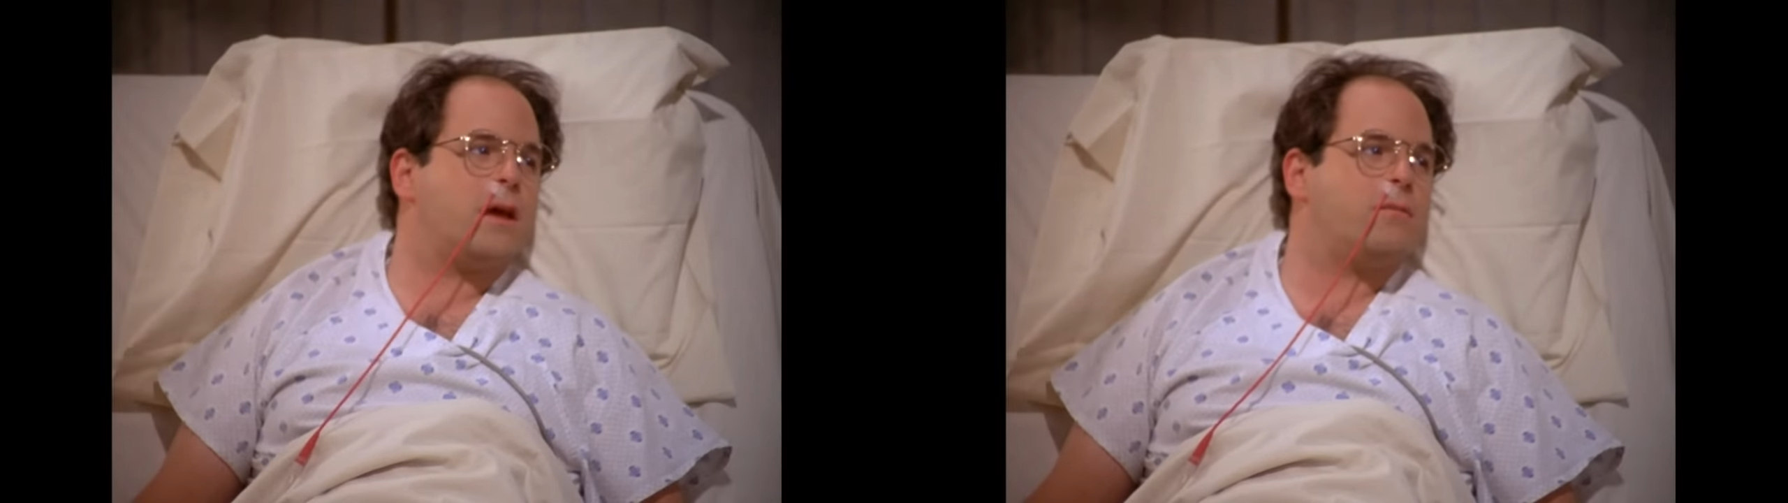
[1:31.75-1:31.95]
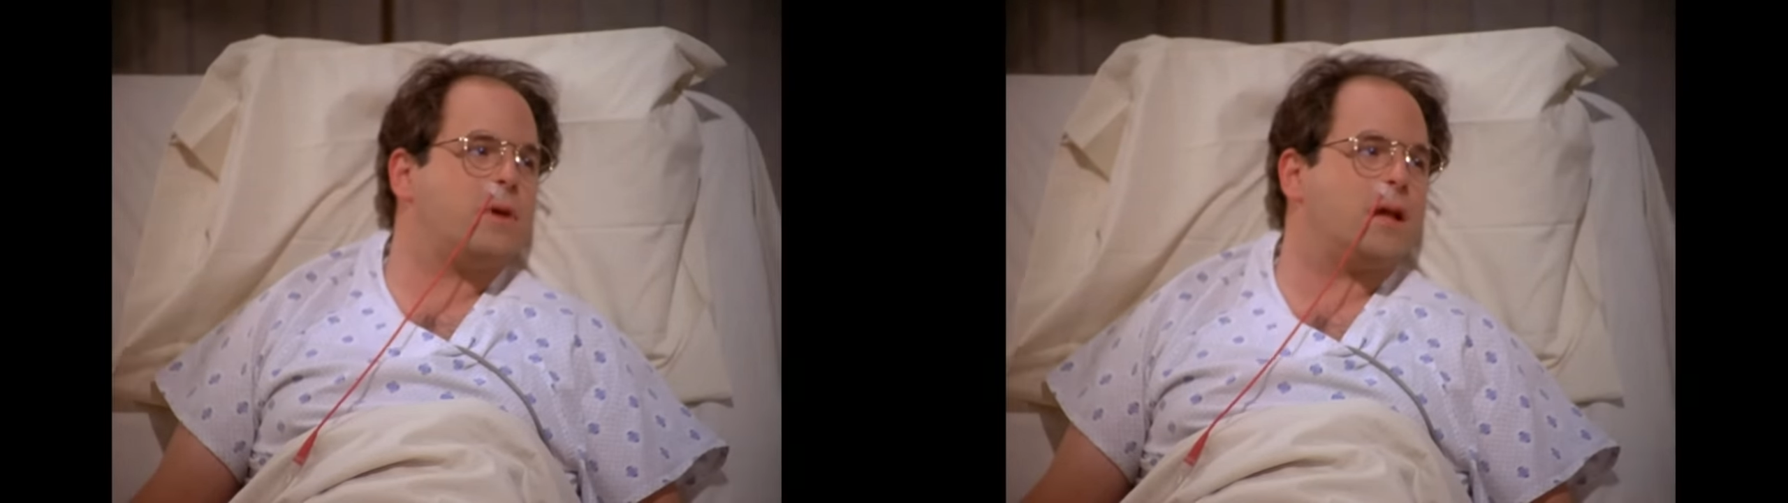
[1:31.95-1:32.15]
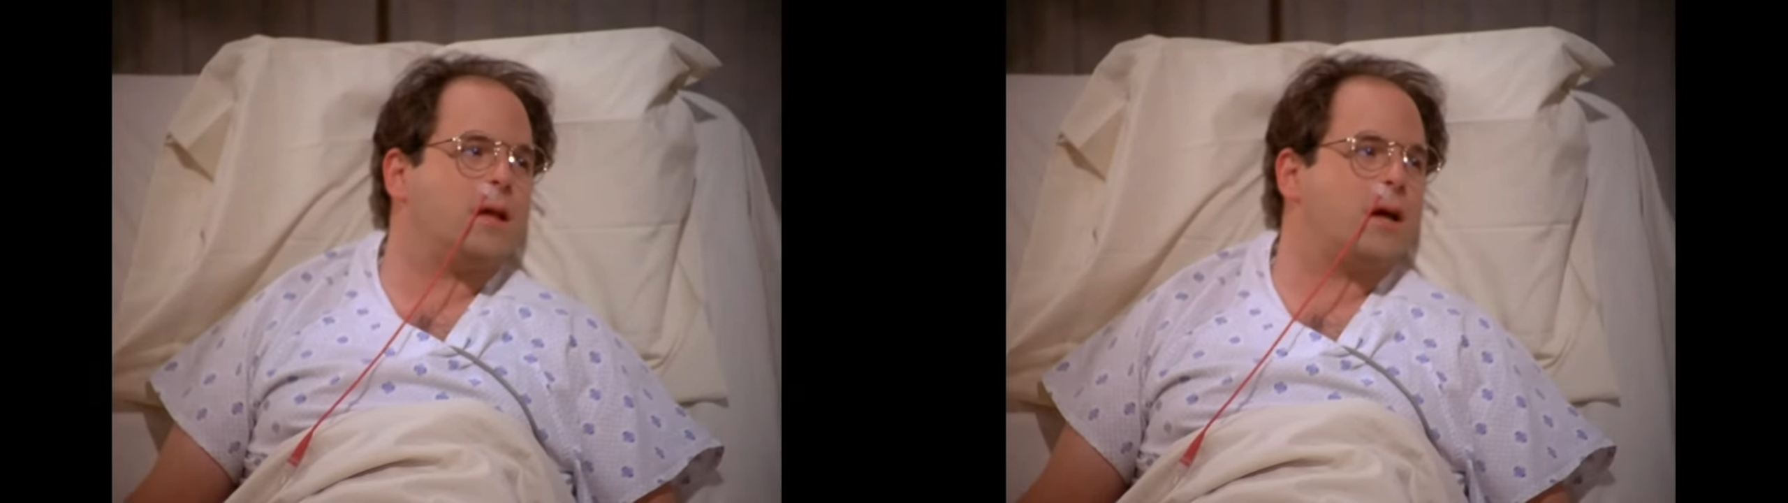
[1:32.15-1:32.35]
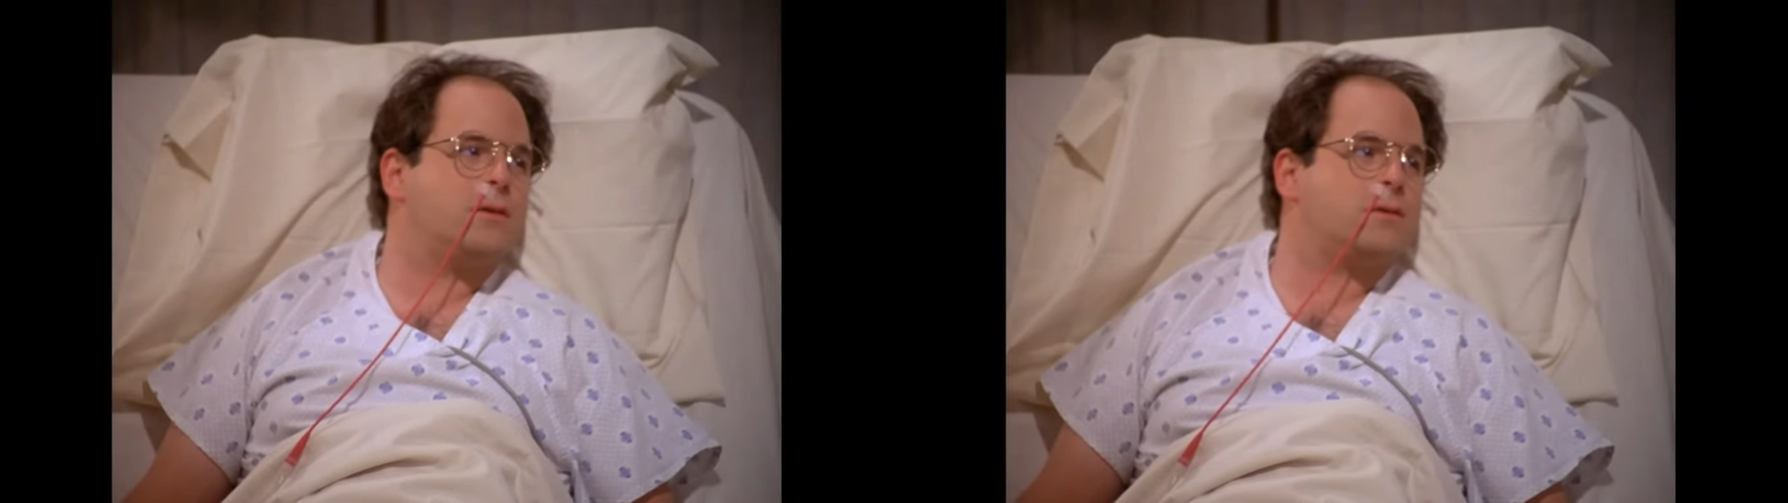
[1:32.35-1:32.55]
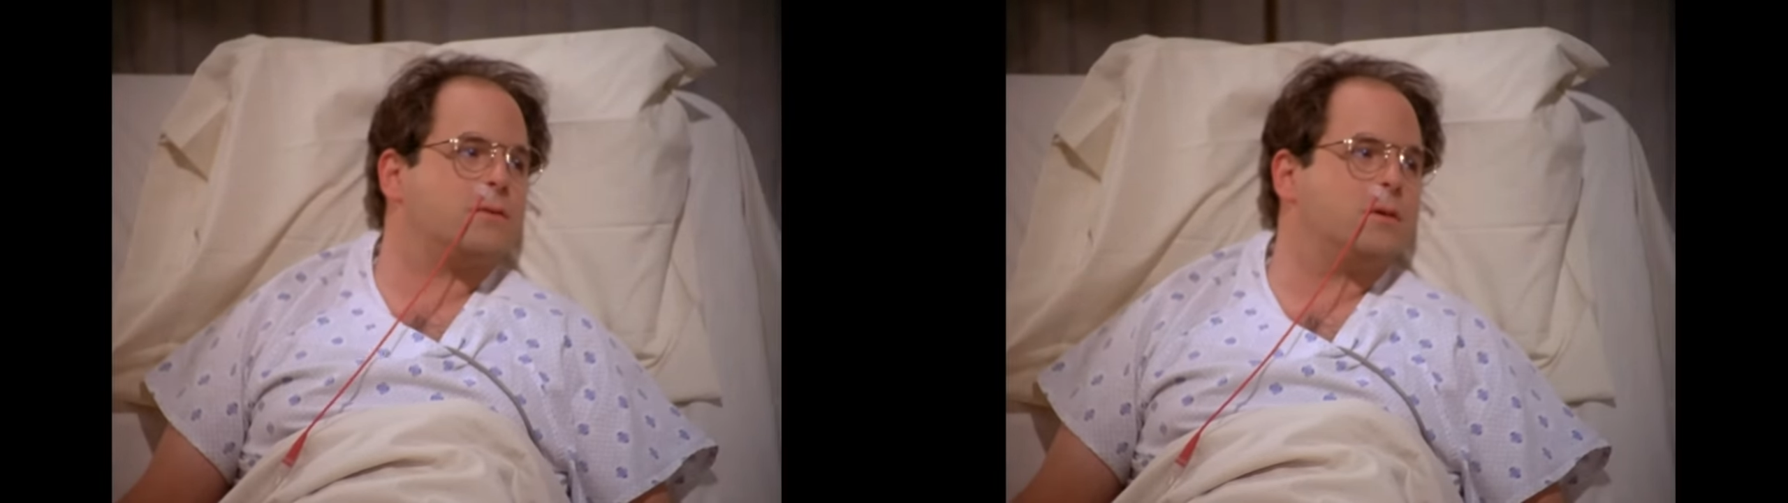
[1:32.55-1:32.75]
gave me any
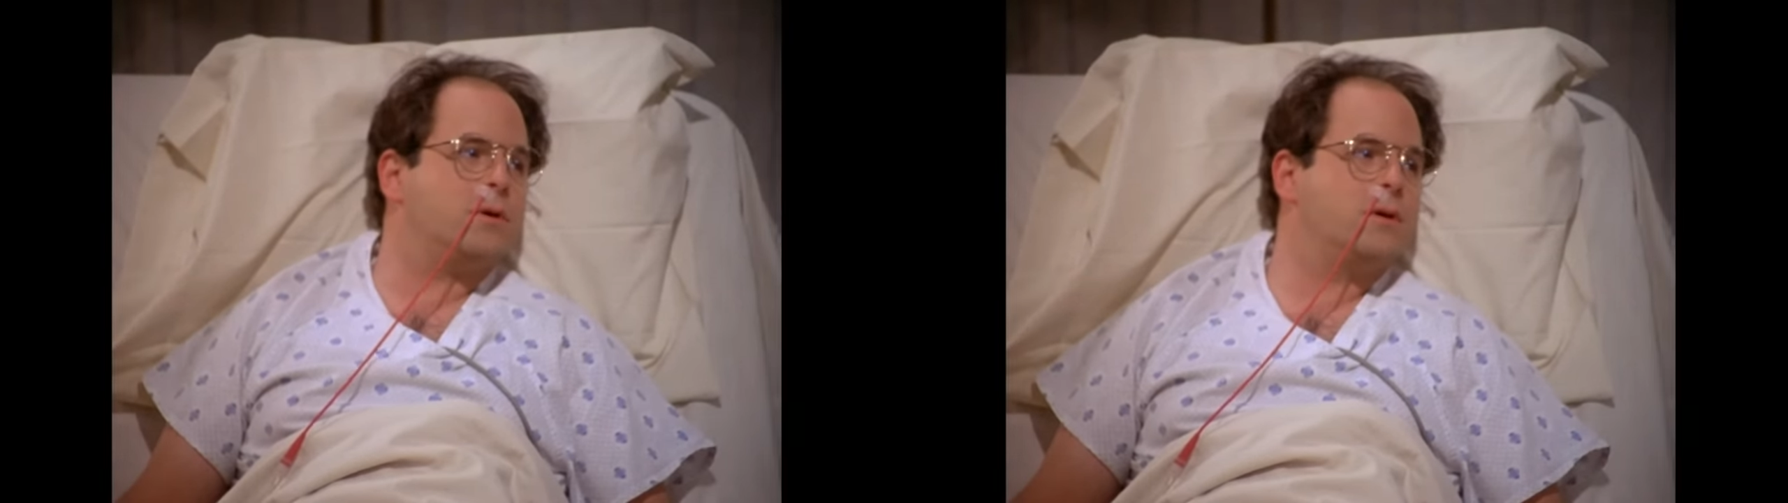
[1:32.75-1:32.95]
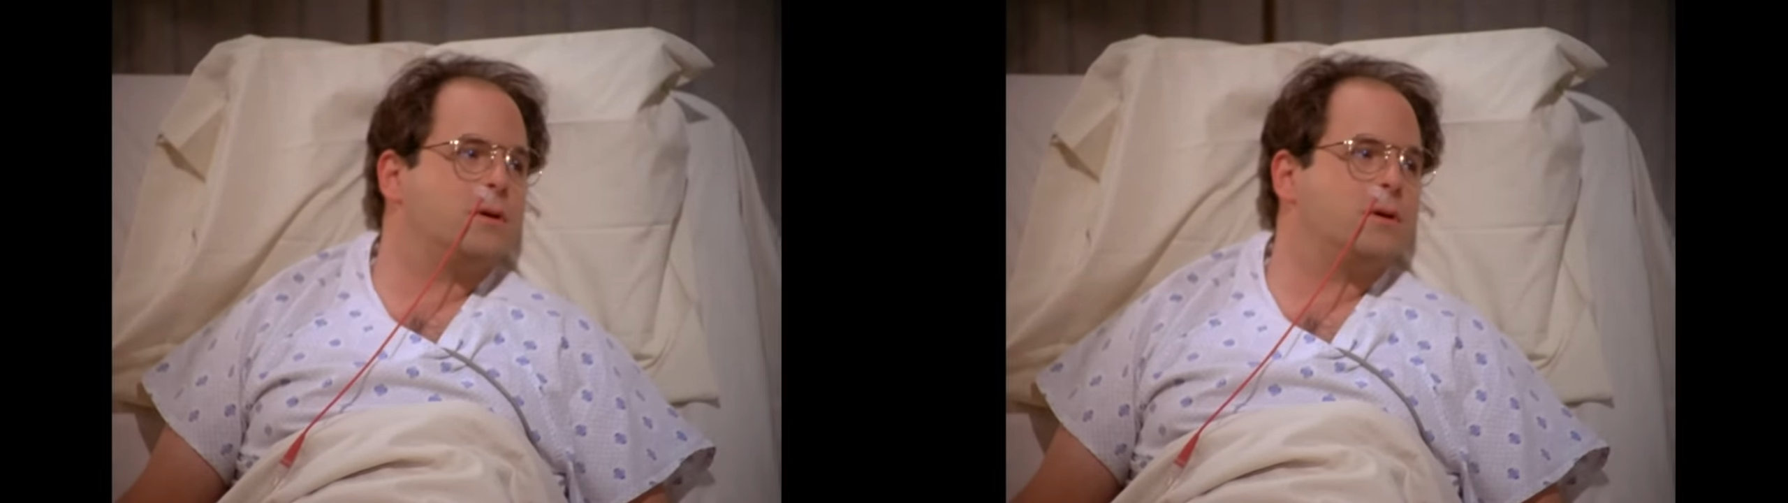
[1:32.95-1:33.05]
ice cream.